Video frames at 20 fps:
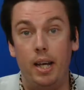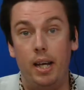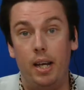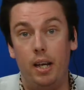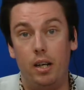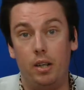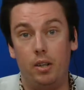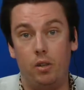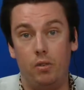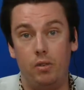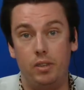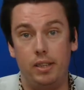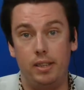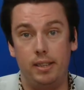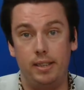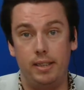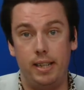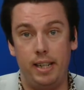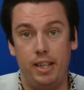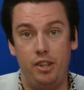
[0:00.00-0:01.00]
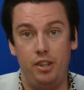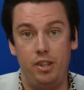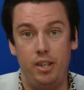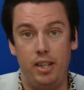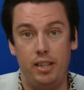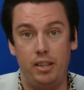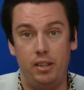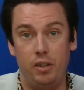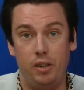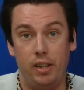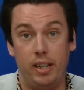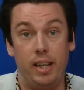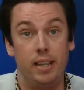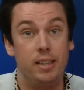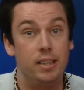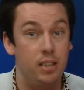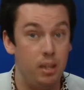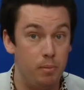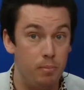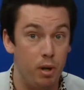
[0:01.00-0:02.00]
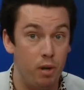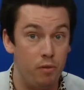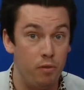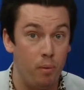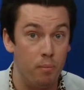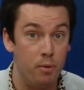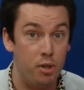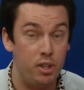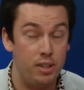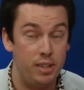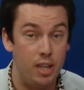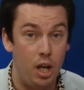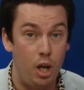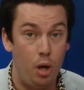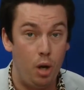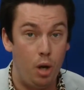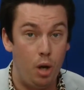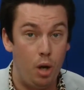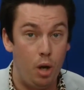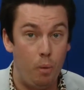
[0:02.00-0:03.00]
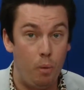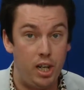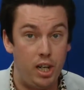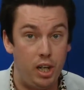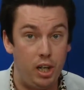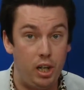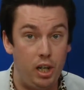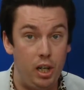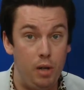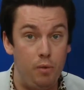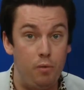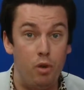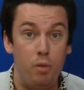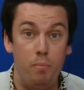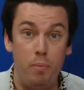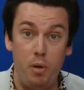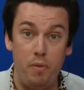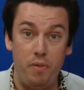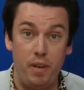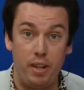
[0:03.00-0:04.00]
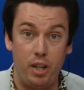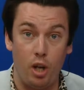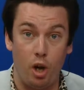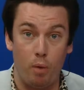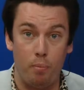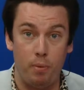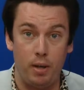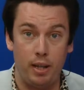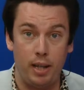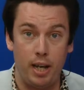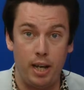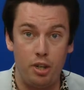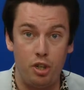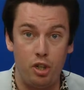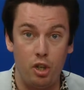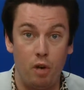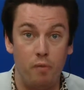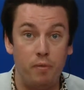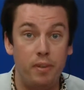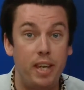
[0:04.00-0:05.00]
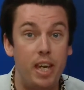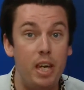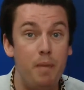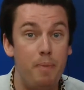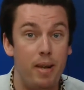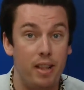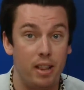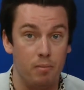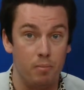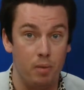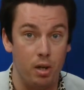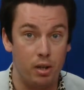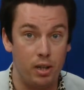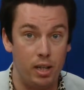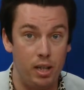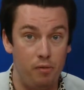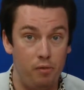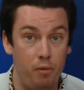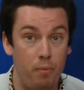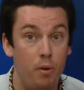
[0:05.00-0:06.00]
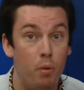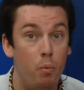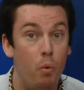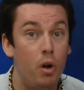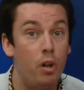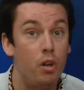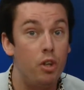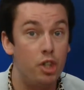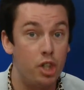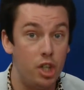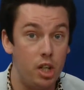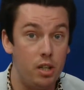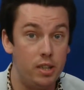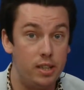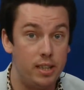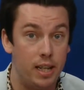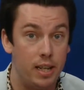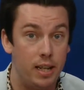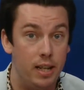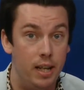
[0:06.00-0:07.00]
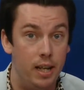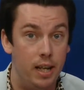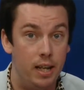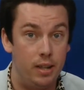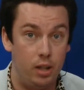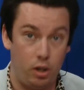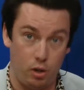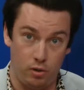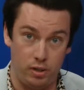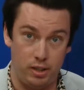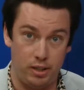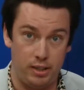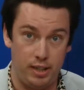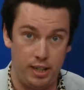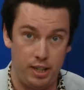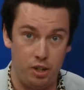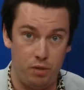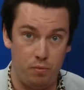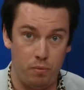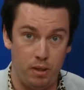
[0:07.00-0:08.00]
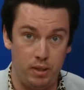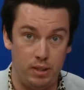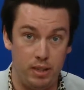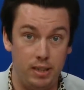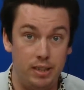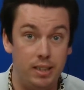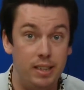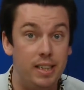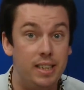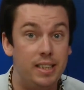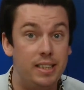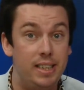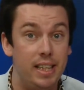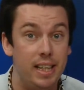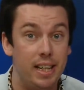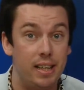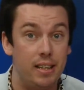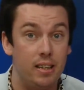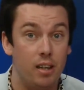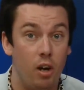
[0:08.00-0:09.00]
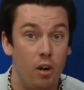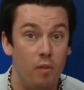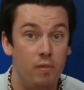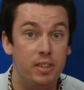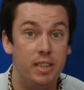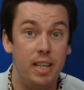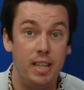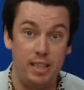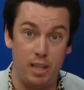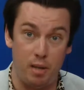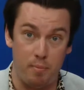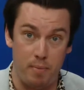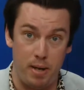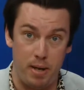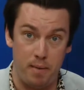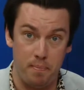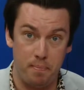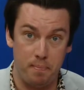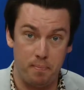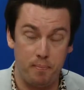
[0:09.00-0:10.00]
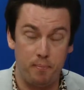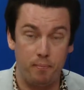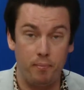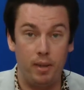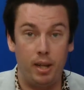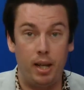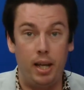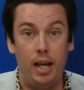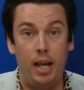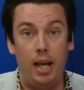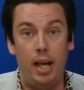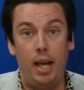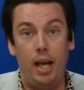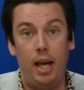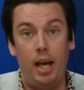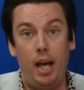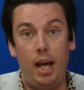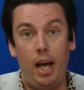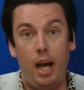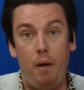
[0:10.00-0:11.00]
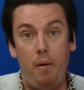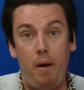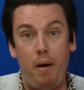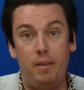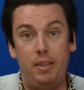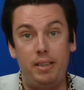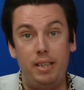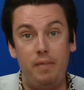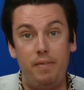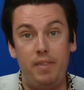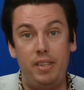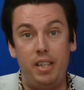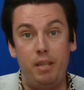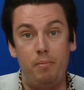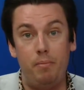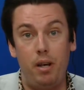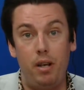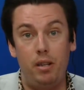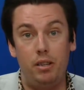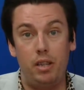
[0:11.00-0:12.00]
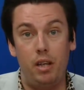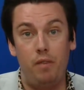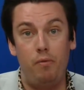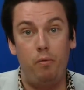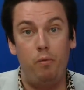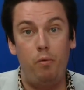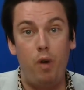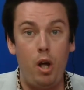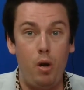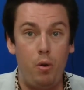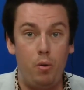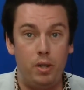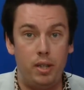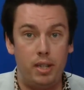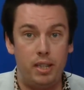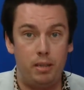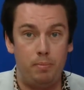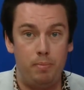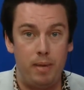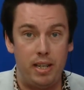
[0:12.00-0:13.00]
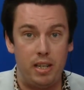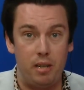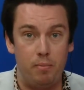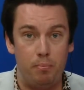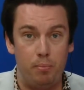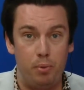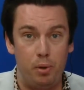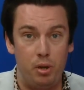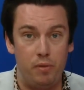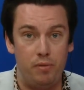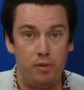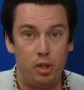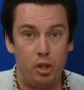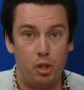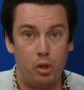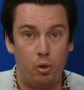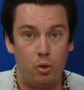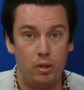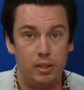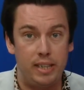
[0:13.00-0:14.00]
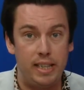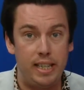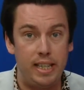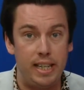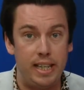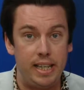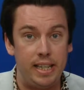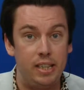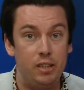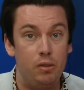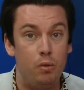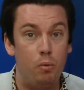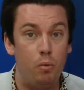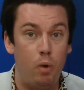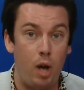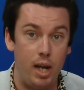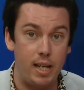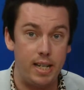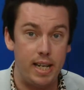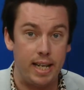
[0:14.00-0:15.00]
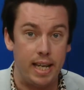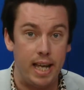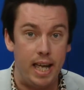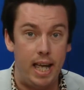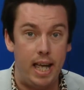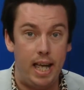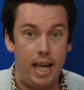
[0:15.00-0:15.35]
A consultation is looking at a number of options, which include removing the obligation of keeping the market from the Royal Charter. The consultation runs until the 6th of September. Around 70 miles of road has been improved across the East Riding.